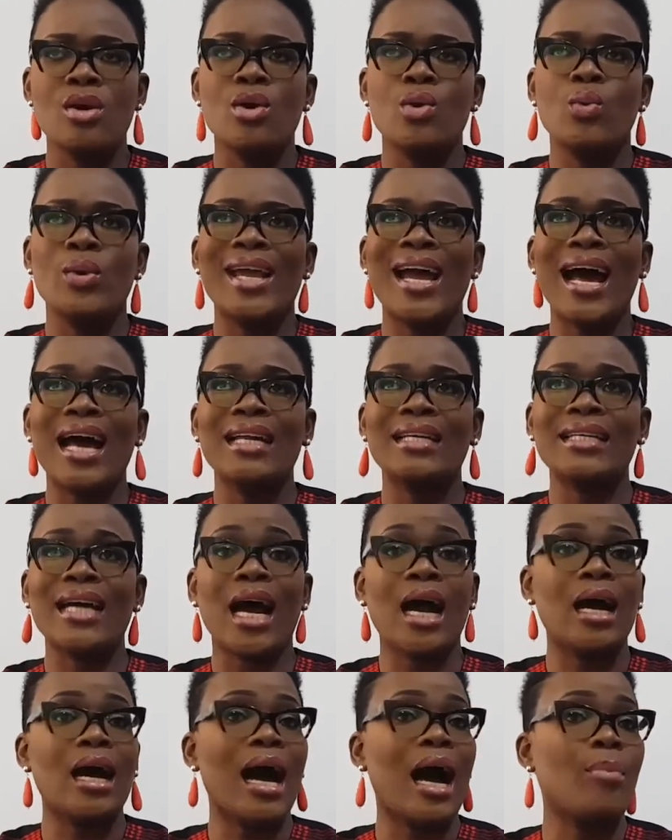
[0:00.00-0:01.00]
We had
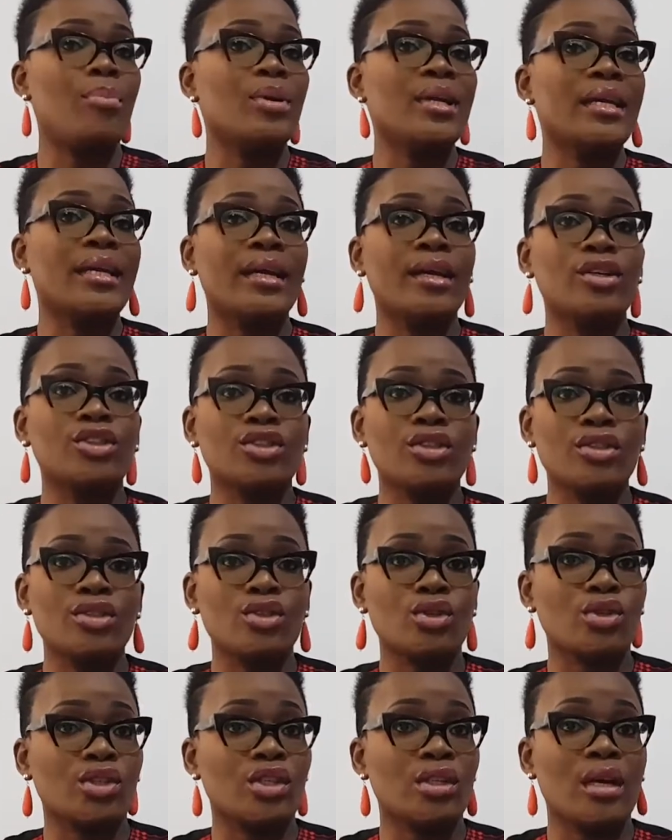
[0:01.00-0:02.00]
applications,
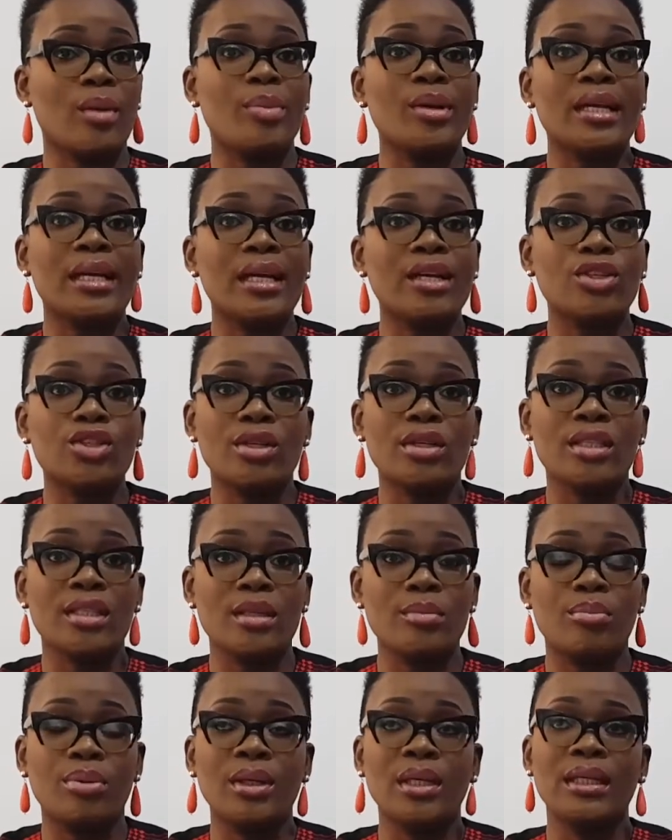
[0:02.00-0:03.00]
social applications
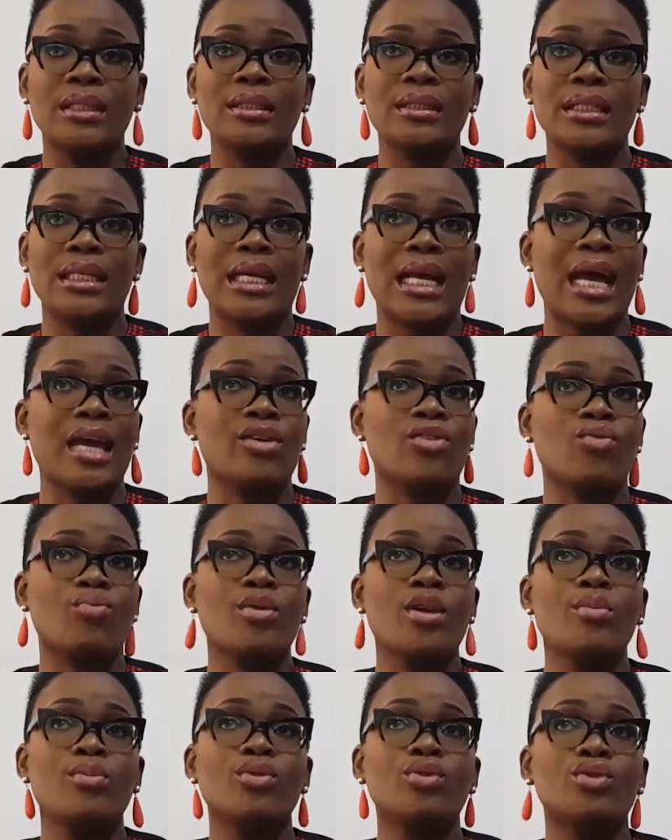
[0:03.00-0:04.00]
in place, the kind of
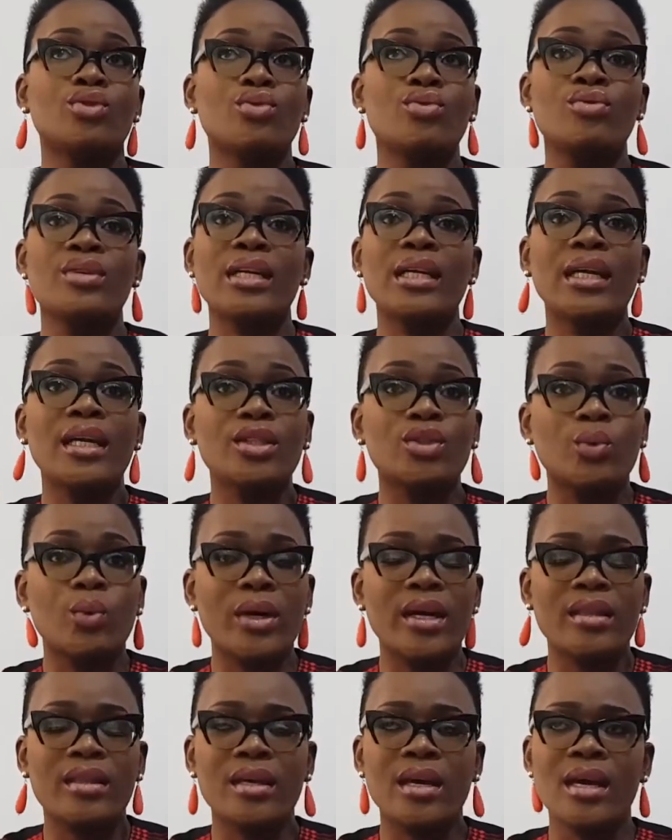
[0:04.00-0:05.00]
people to relate
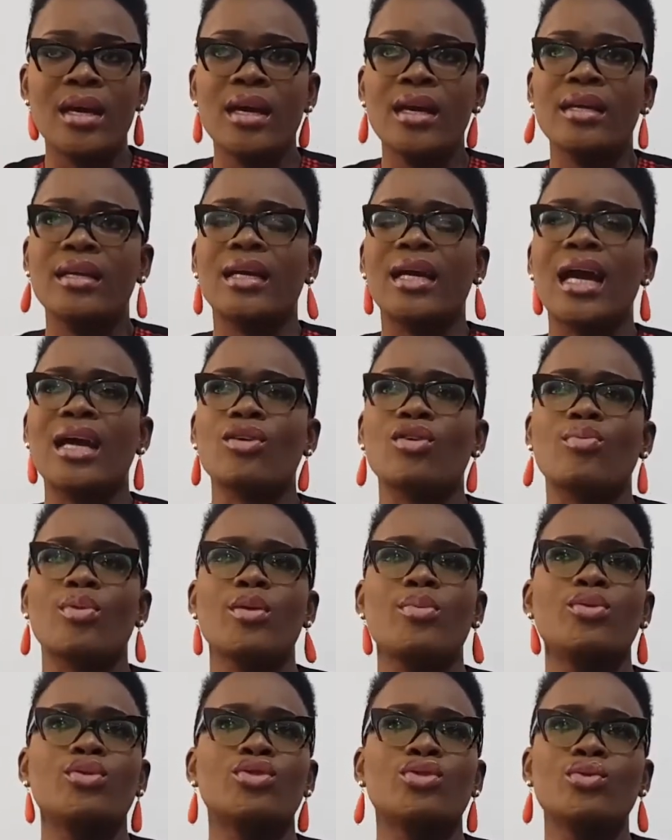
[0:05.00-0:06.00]
with, the kind of
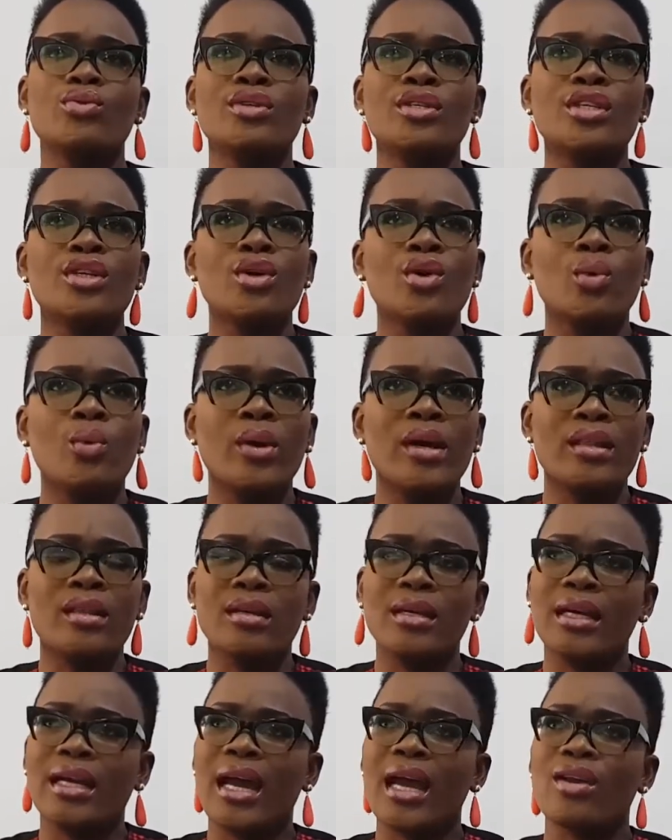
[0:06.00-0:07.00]
people to deal with,
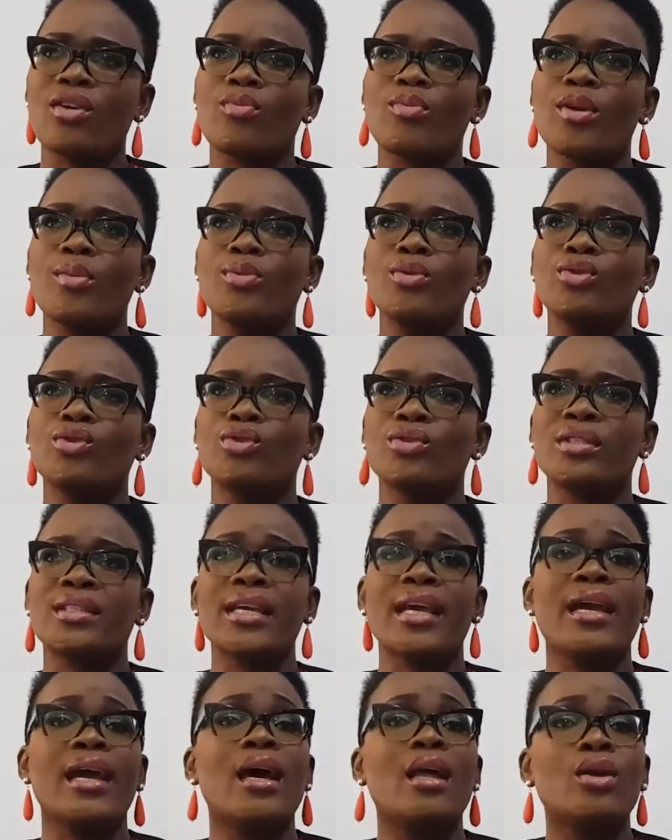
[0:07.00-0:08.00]
the kind of people to
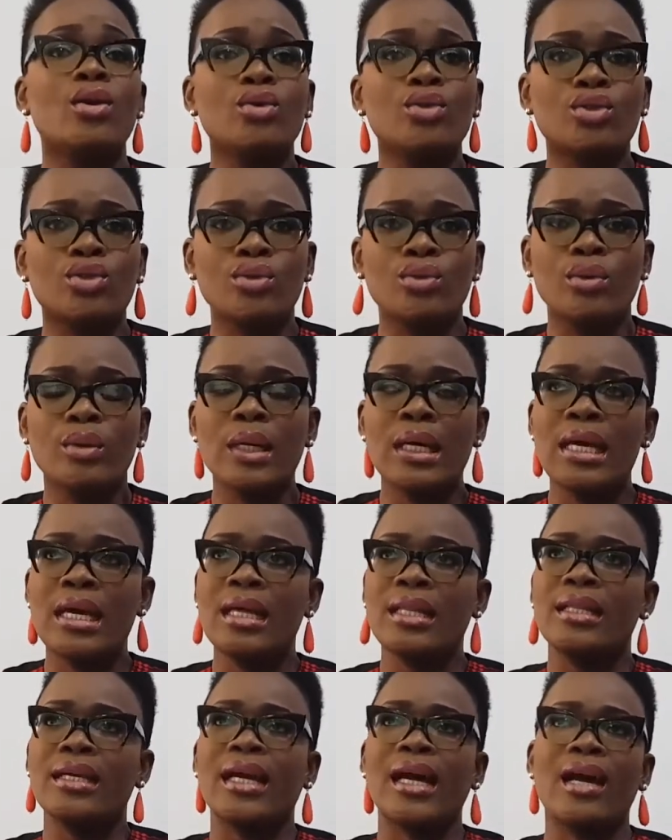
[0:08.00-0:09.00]
say hello to,
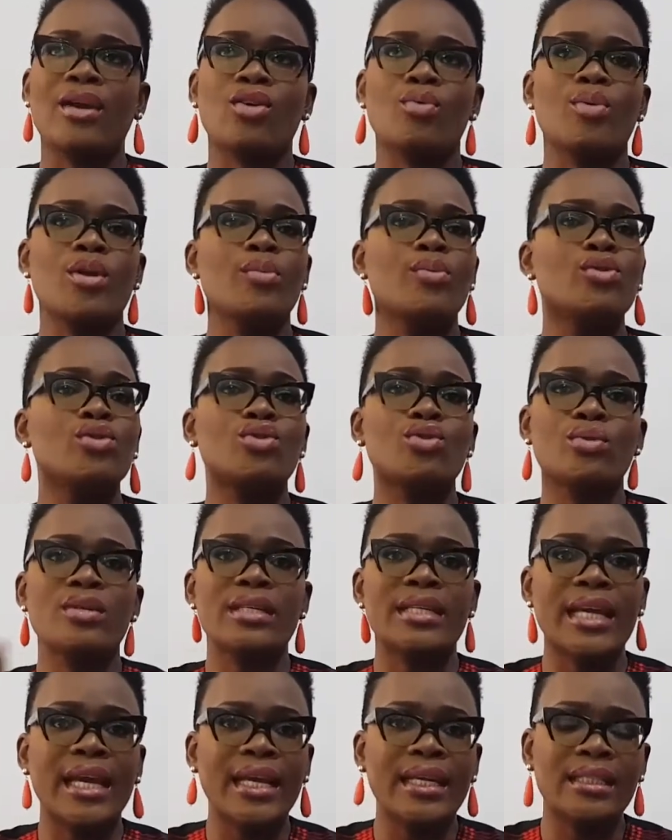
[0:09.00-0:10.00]
the kind of people to
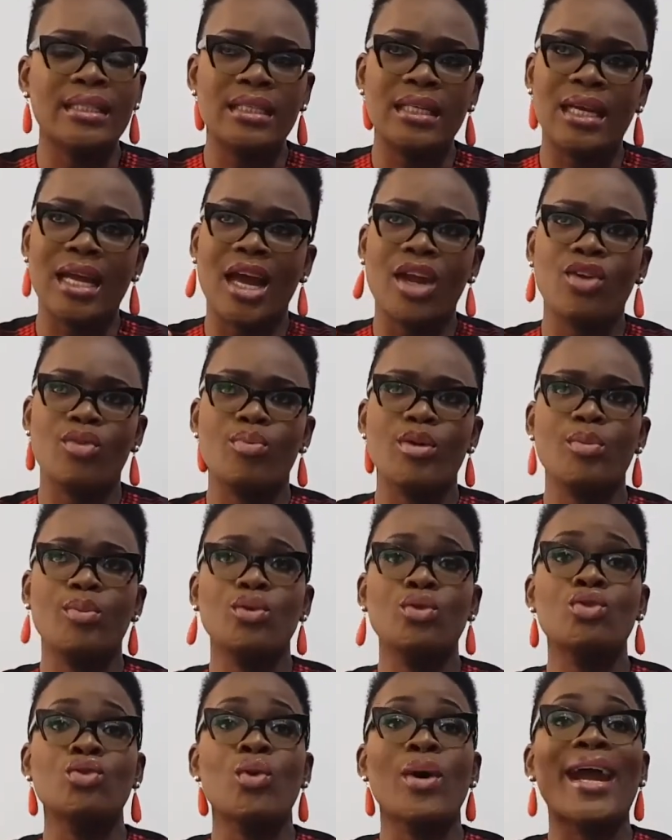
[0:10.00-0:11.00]
date, the kind of
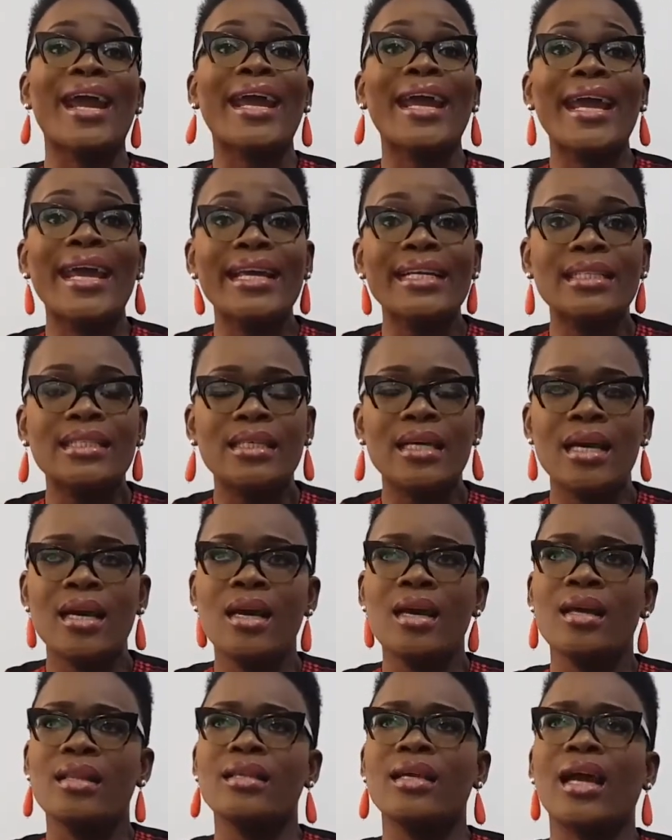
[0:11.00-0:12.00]
people to hate,
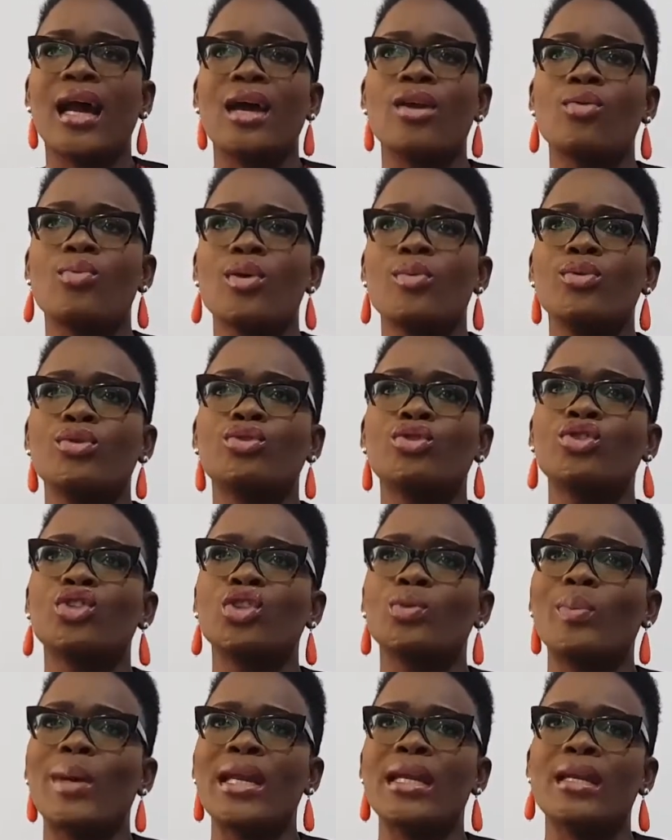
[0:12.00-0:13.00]
the kind of people to
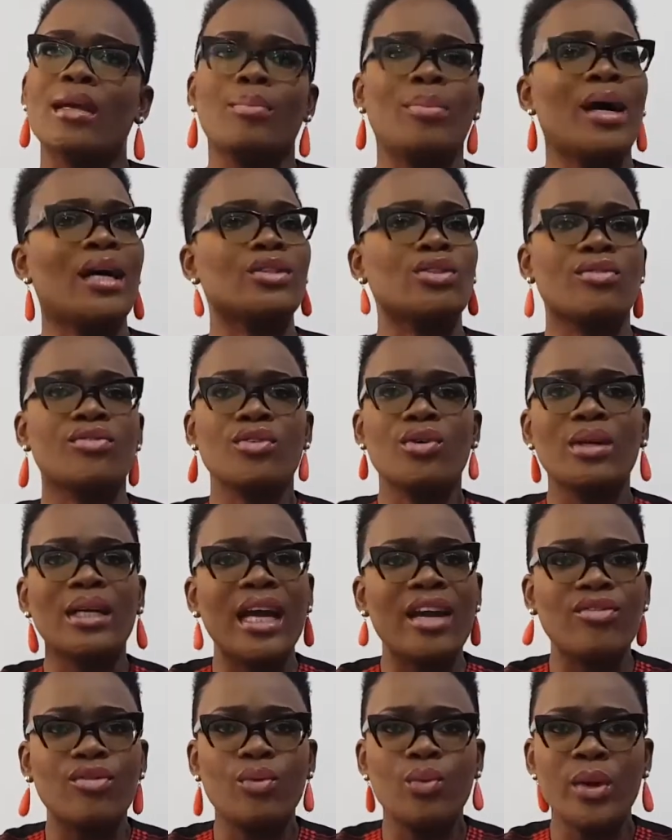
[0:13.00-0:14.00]
spend a part of your
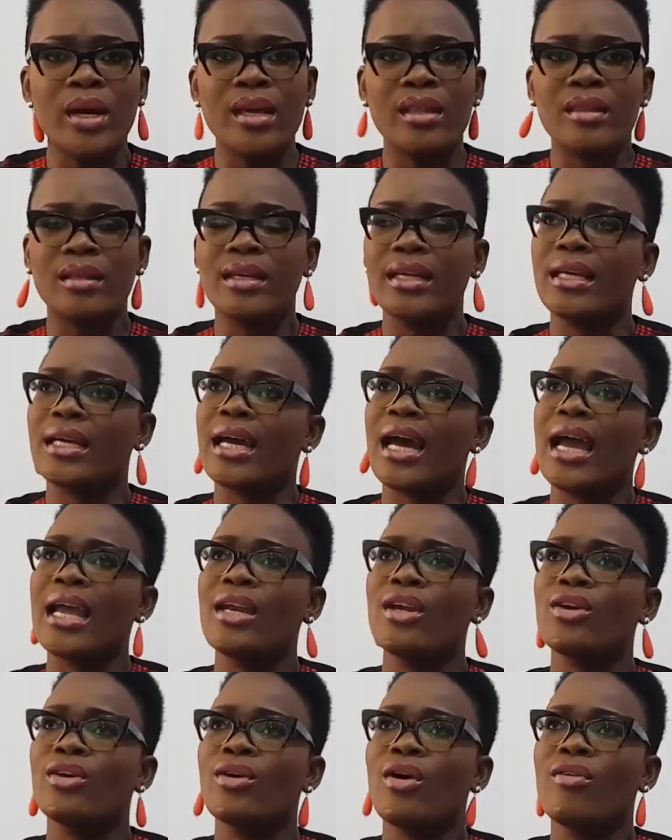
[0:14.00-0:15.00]
life with, the
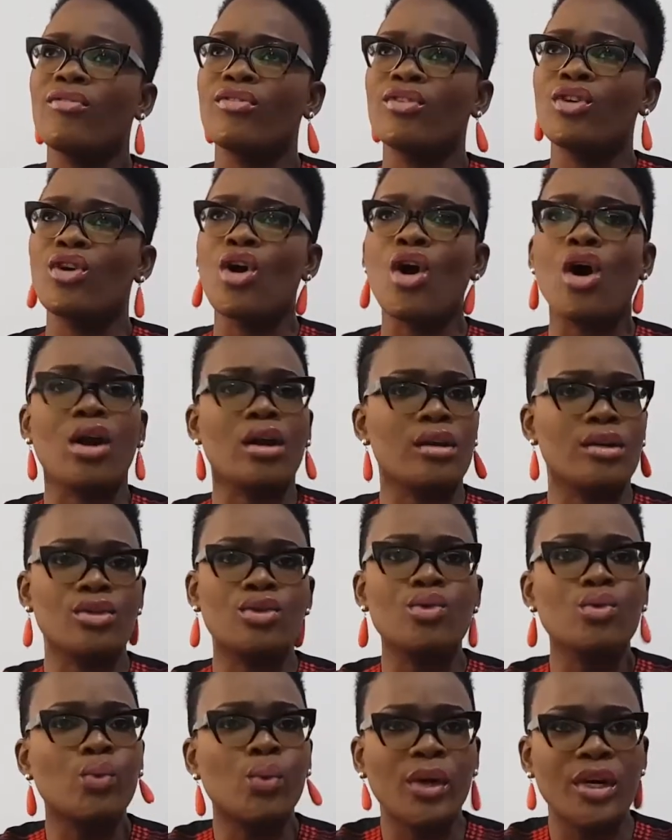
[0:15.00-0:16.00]
kind of God
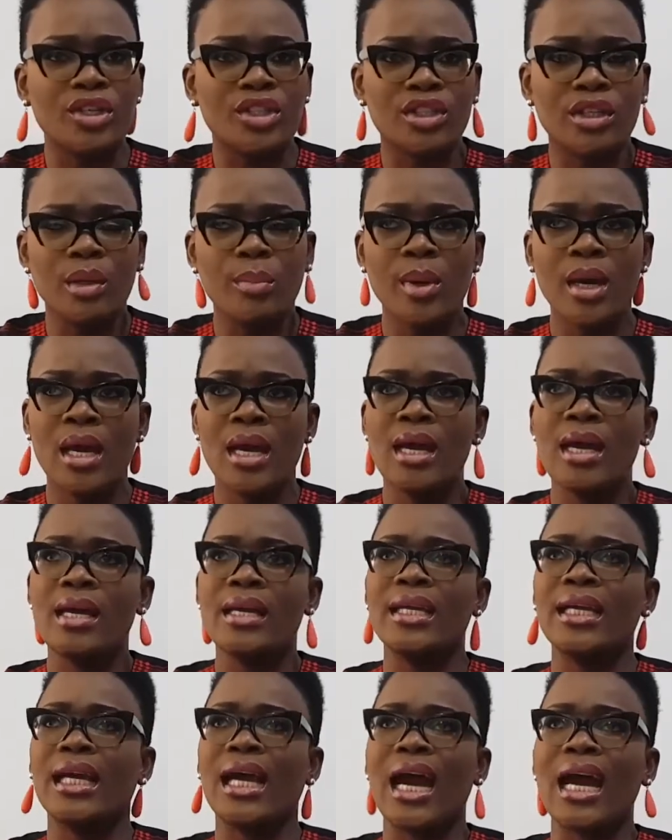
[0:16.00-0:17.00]
to worship,
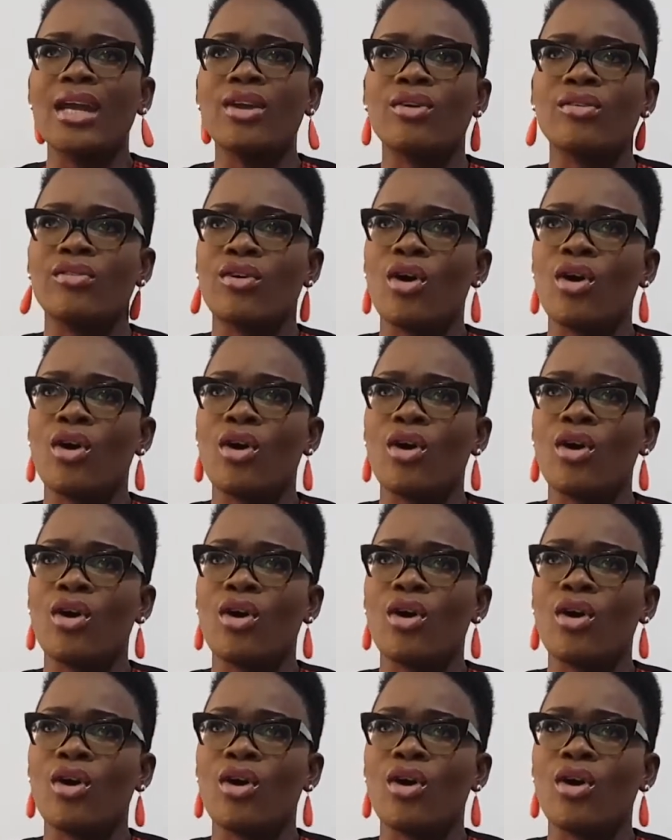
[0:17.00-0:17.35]
the kind of